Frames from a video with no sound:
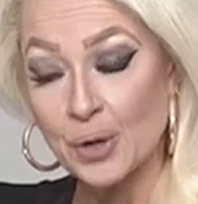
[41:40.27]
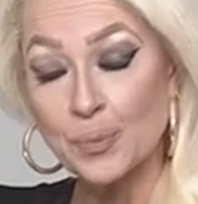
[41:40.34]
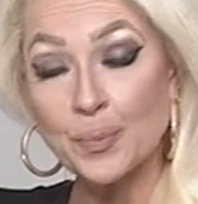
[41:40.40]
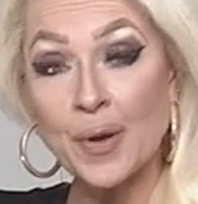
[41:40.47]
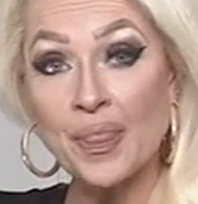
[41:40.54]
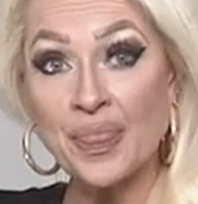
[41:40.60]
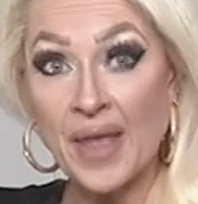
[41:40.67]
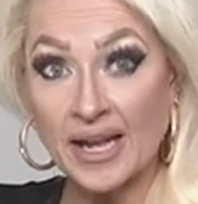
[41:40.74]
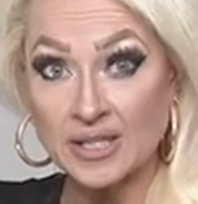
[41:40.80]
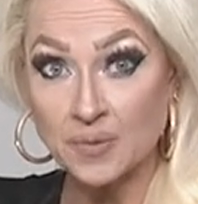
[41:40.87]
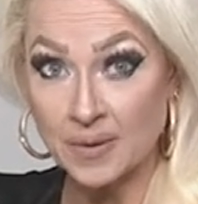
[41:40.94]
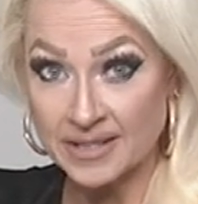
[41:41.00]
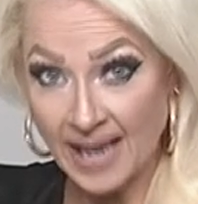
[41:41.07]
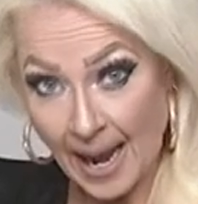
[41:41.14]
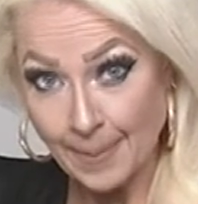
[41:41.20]
But that's
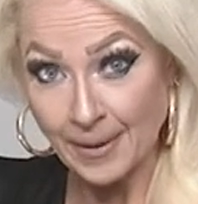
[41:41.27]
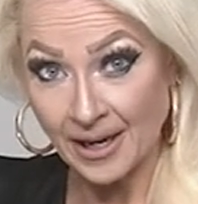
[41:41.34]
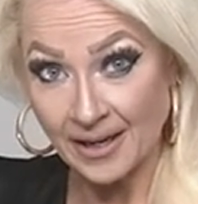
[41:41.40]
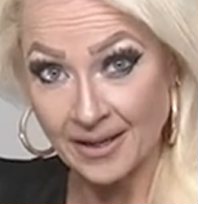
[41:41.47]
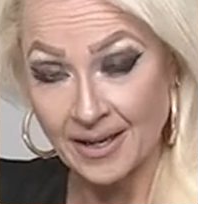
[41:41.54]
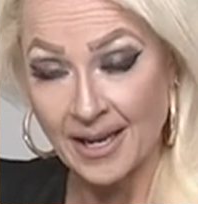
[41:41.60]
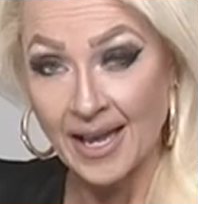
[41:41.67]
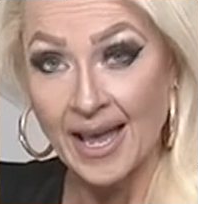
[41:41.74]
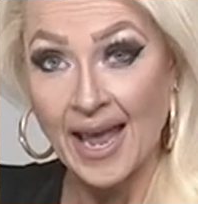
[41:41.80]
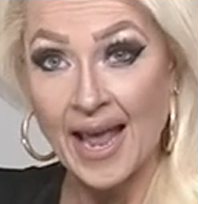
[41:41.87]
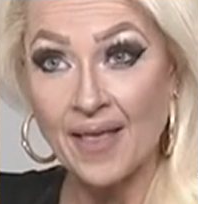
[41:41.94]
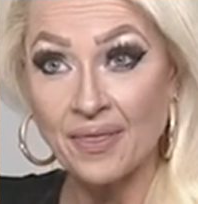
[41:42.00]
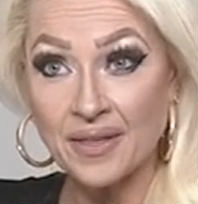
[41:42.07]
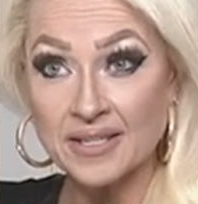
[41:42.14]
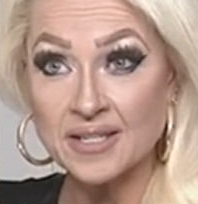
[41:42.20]
what's happening.
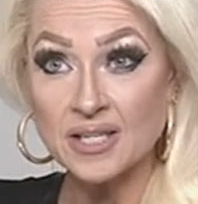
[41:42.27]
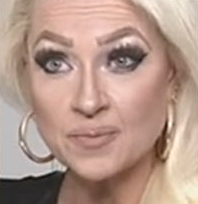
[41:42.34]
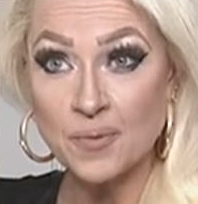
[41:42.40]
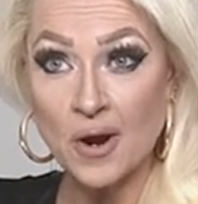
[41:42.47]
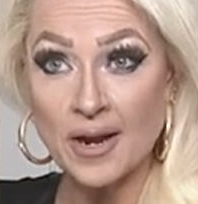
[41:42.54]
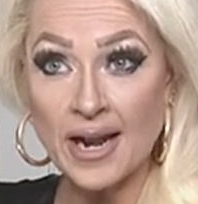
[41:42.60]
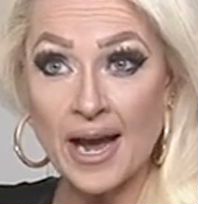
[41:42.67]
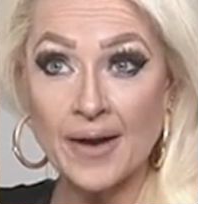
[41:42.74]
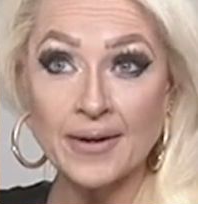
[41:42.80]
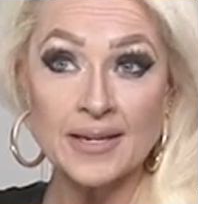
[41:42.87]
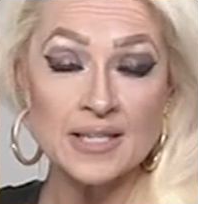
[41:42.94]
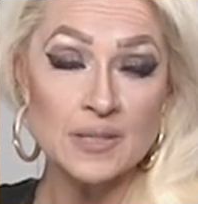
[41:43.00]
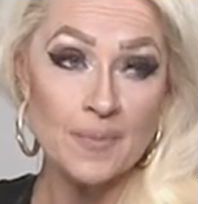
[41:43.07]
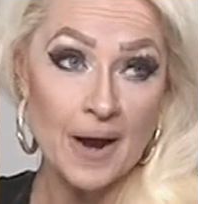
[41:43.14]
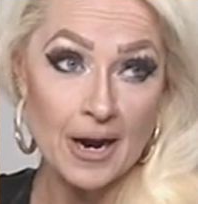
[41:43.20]
And this is brought out,
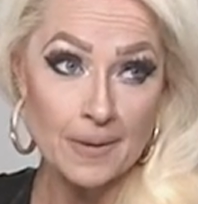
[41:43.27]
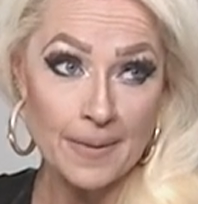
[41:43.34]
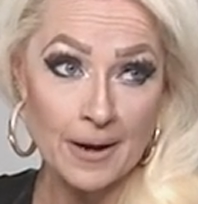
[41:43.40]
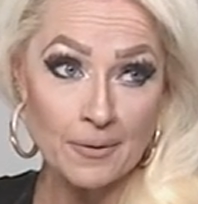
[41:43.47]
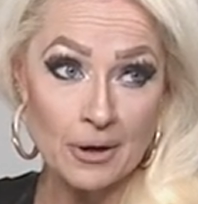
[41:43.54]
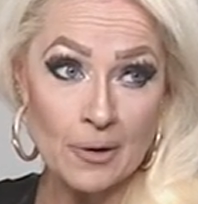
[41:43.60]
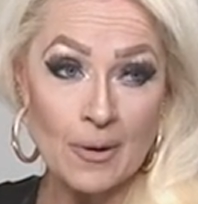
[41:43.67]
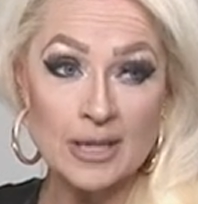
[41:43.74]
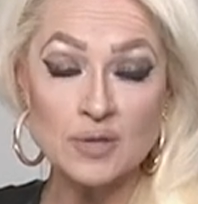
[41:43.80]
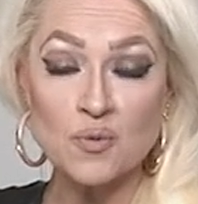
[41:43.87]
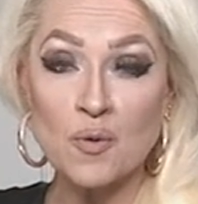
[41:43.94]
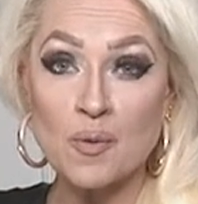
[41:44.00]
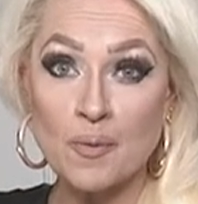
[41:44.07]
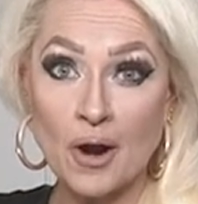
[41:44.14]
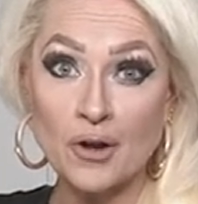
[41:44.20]
inspired by request, where
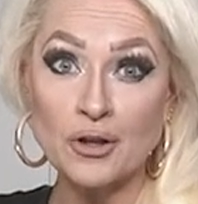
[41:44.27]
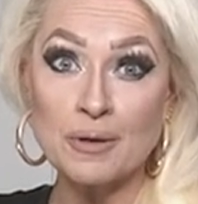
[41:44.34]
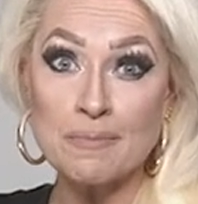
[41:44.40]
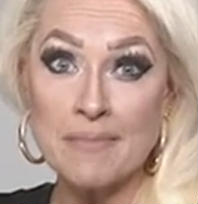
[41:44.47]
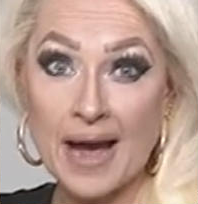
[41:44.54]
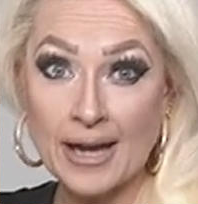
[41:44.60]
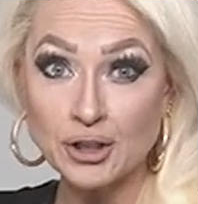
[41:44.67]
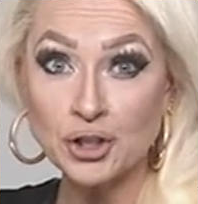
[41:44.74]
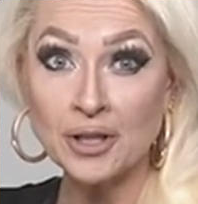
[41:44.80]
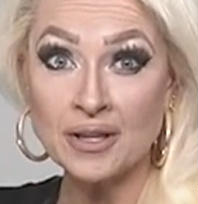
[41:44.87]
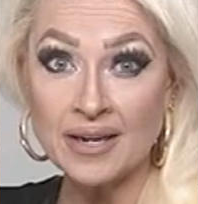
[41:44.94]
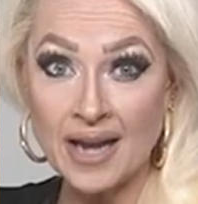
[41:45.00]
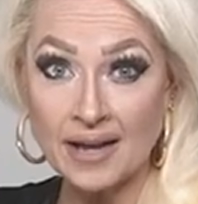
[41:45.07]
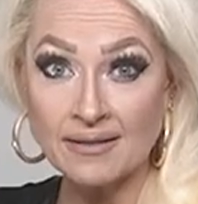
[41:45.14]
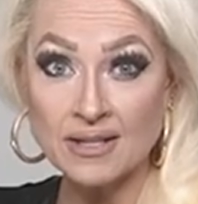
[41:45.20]
we brought you the match and the
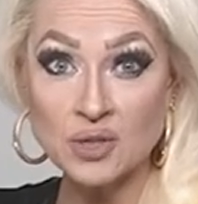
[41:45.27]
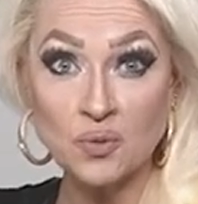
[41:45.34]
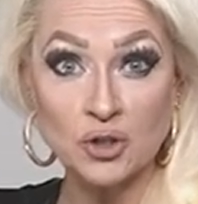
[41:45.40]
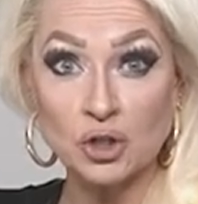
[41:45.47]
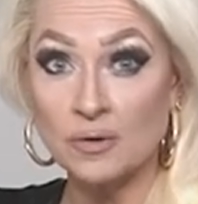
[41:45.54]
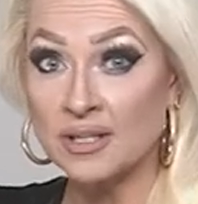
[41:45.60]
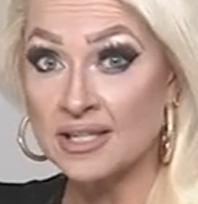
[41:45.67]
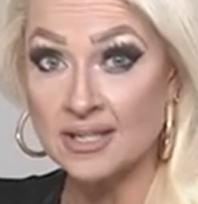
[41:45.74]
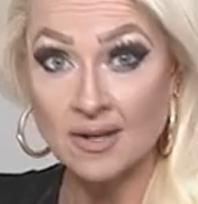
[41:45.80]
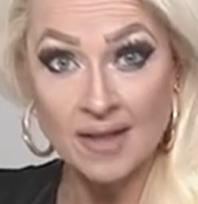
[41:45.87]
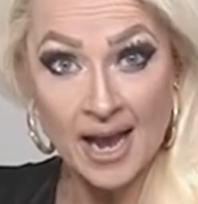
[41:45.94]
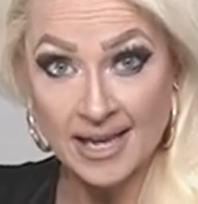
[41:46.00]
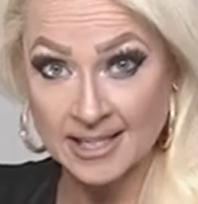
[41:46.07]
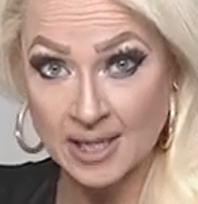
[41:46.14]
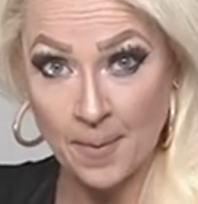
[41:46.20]
necklace, which you can still
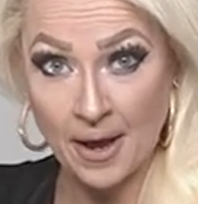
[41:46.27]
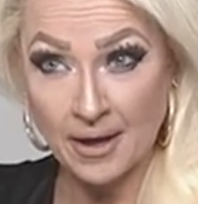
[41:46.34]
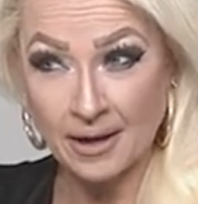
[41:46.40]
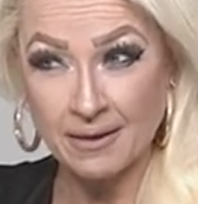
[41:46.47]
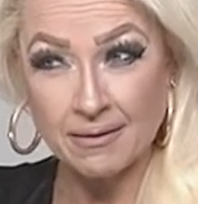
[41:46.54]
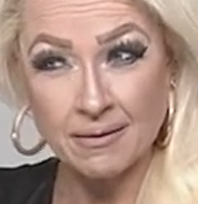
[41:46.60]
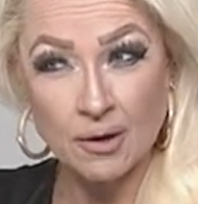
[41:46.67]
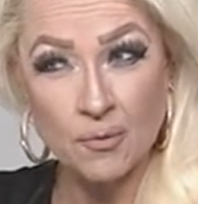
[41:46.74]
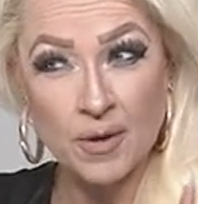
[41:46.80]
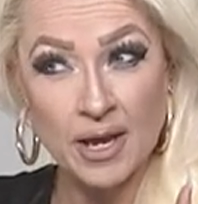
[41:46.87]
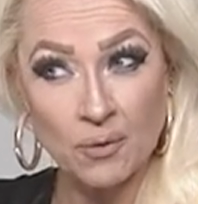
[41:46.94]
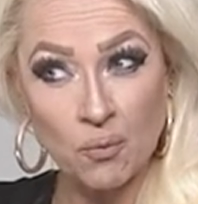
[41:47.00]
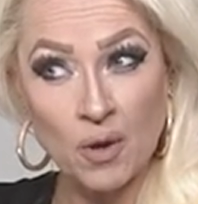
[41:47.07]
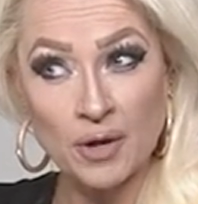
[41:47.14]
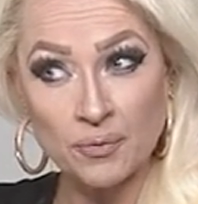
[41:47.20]
ask about. I think we
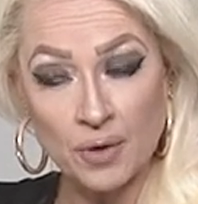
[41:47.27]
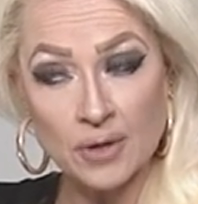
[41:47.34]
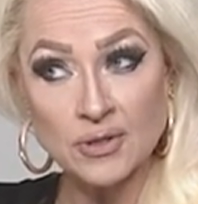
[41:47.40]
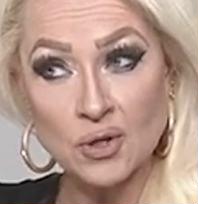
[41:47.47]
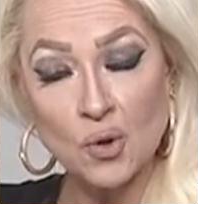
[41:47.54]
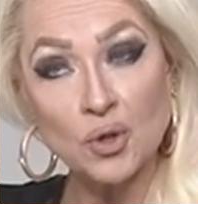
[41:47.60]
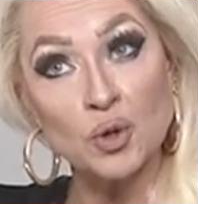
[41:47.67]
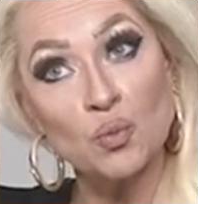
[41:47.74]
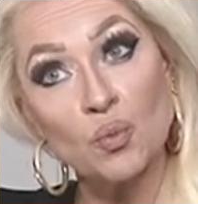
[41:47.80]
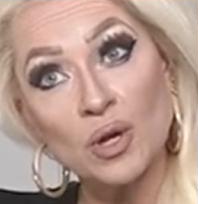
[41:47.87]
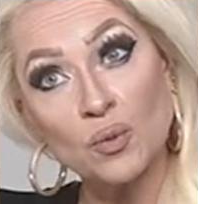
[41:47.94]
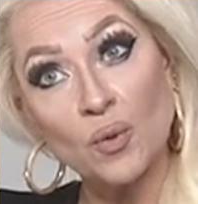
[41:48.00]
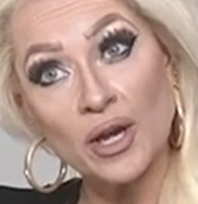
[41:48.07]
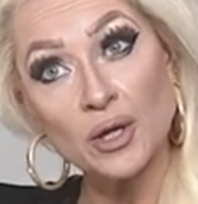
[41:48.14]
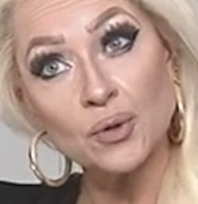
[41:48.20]
had one rose gold and one
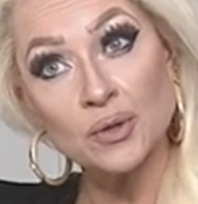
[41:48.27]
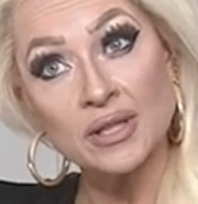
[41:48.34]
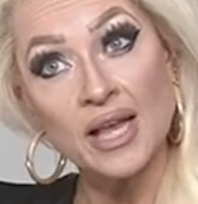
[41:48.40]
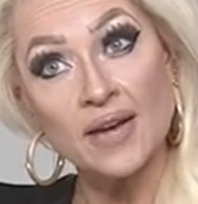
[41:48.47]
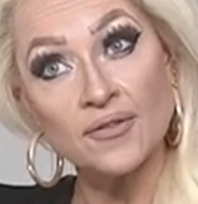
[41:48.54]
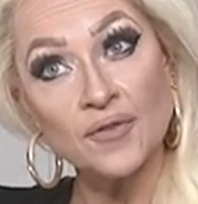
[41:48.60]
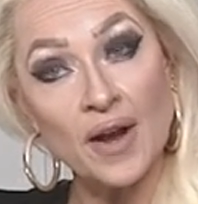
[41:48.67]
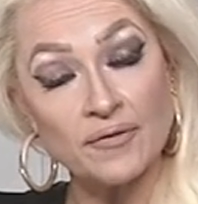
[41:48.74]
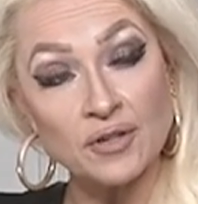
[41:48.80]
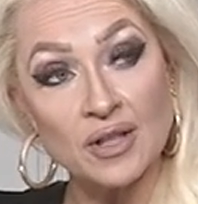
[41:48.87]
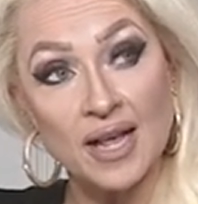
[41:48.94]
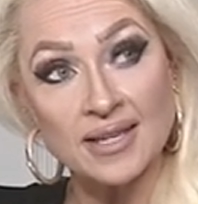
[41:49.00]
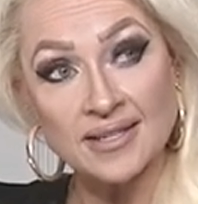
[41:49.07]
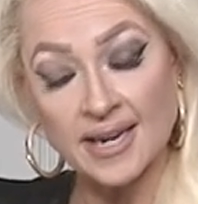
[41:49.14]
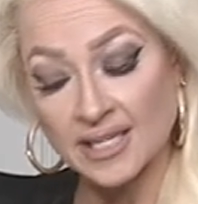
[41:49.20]
white gold left after
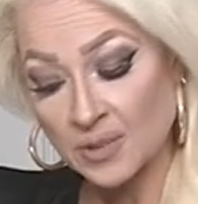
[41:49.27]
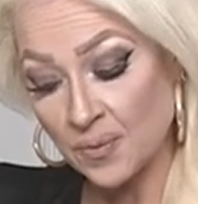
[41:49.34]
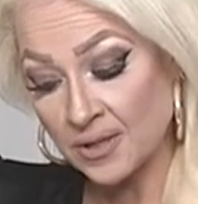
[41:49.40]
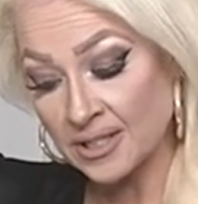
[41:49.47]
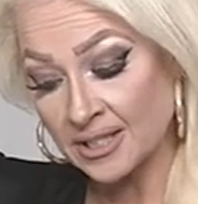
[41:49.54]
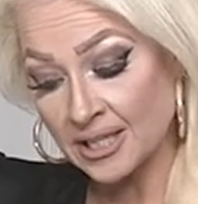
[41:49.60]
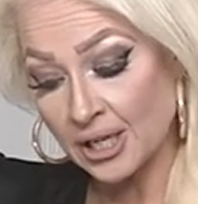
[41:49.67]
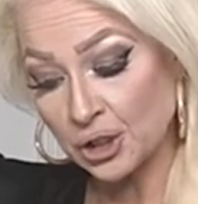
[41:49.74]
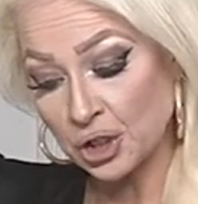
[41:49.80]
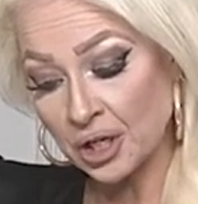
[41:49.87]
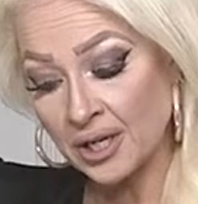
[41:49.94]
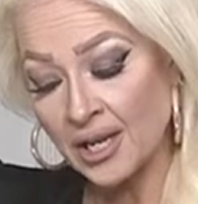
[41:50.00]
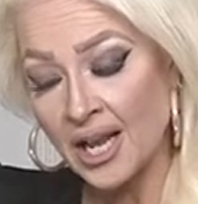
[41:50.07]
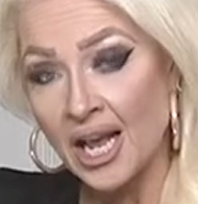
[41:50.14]
last night's presentation.